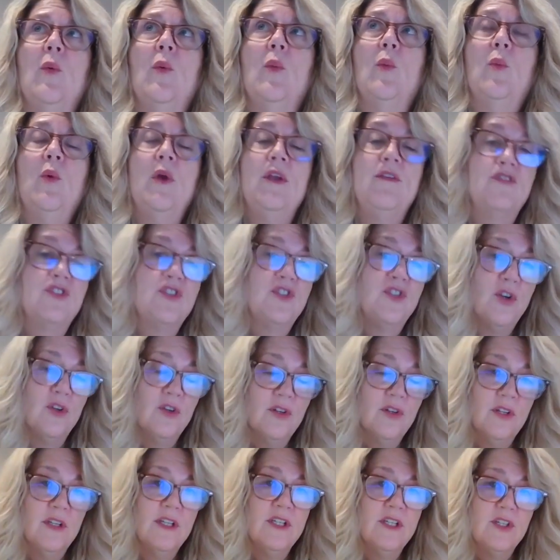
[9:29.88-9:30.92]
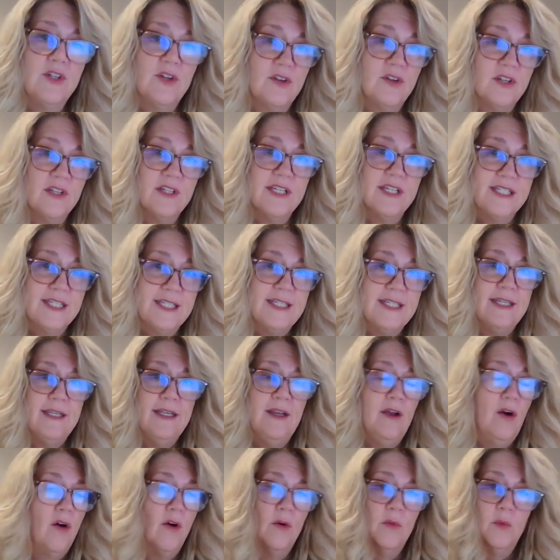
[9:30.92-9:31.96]
we've certainly started to
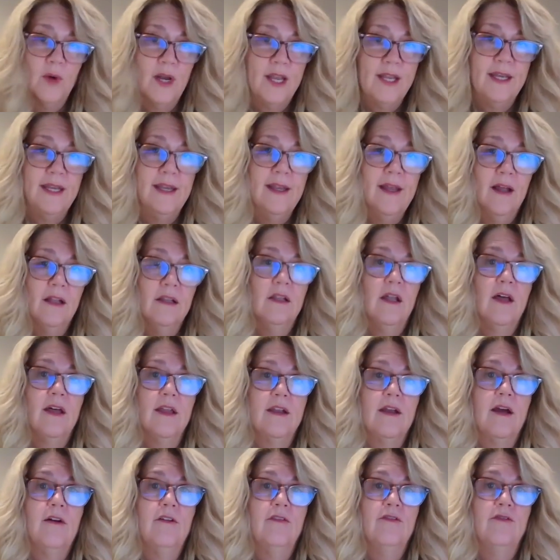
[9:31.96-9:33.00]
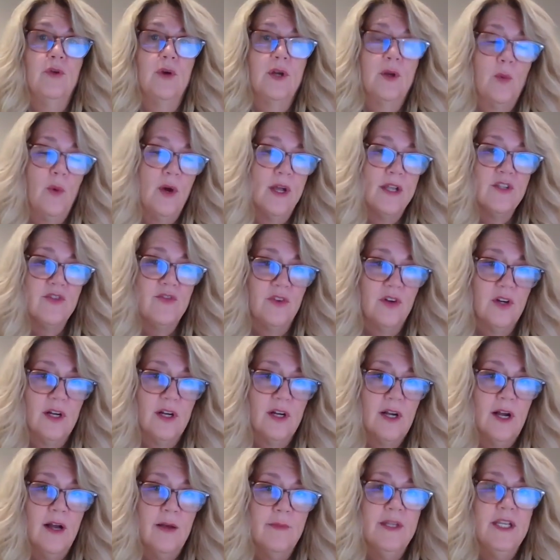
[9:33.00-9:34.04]
see already a lot of requests for
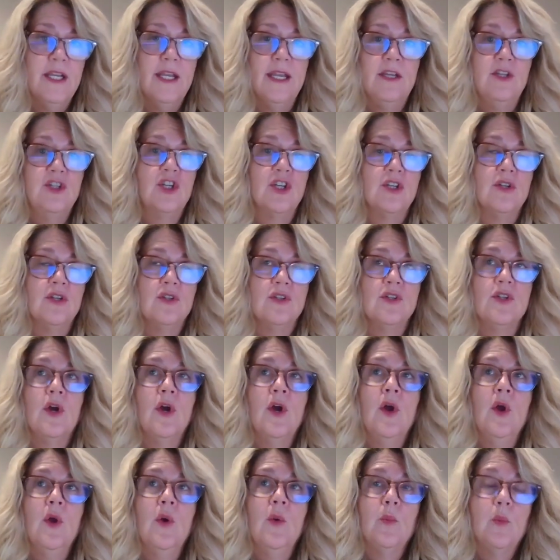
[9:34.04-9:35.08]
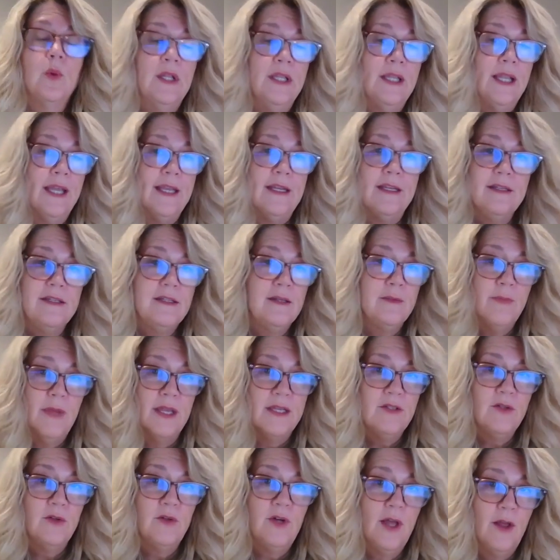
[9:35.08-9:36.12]
accommodations related to
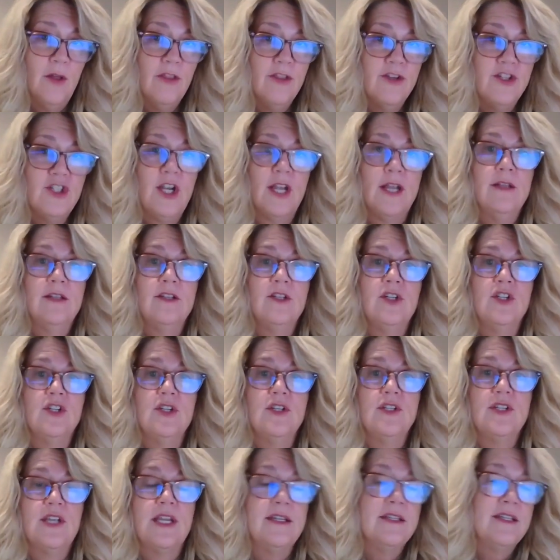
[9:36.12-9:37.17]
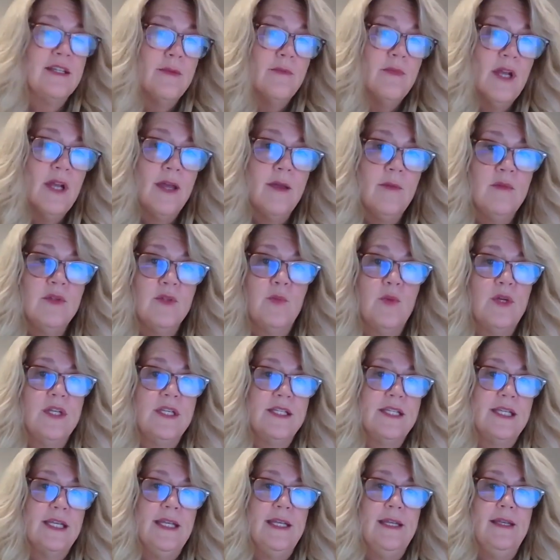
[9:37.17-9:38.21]
mental health challenges. And sometimes we
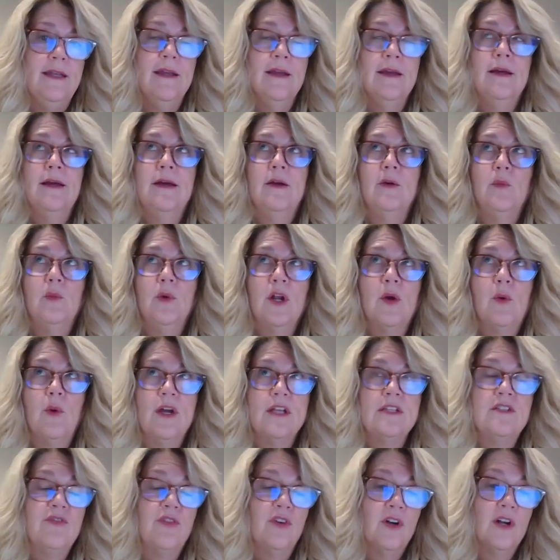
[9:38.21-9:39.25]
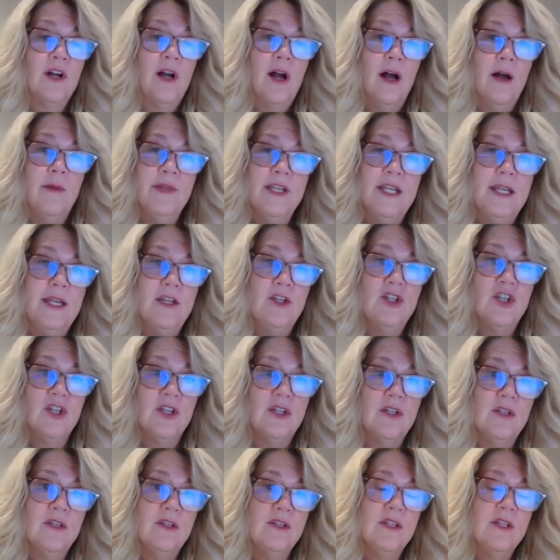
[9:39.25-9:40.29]
see requests for
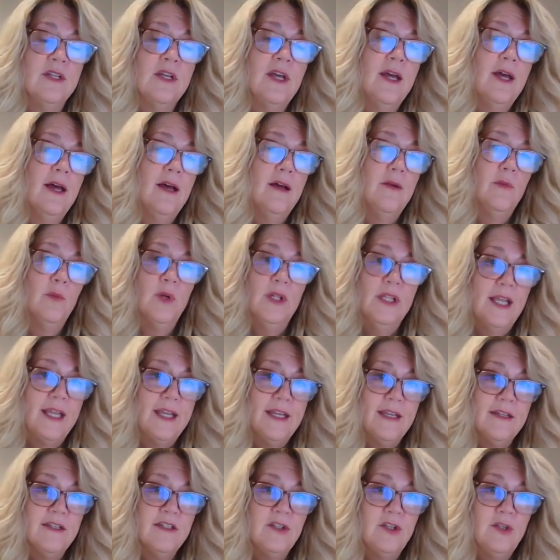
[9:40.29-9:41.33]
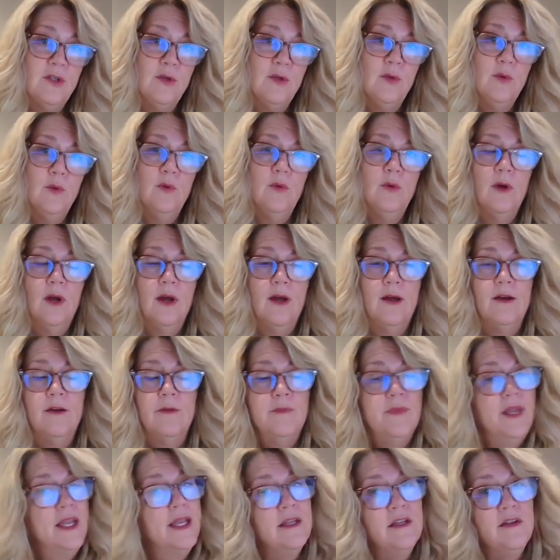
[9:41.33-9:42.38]
accommodations related to
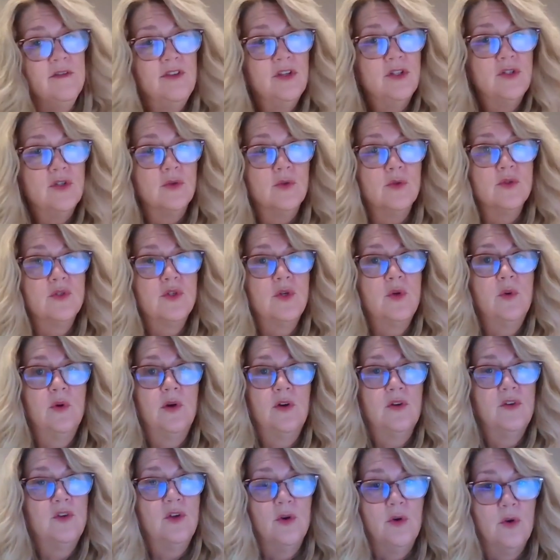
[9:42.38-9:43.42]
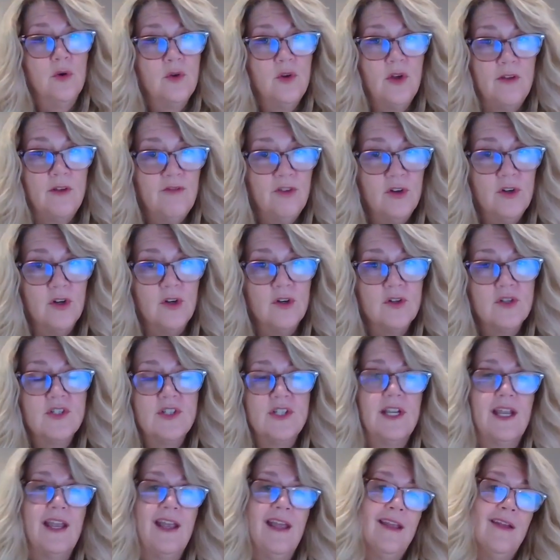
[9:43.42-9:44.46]
individuals who are neurodiverse.
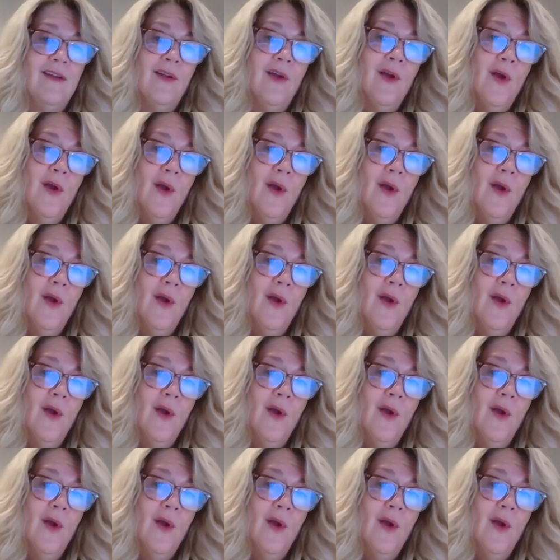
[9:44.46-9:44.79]
And,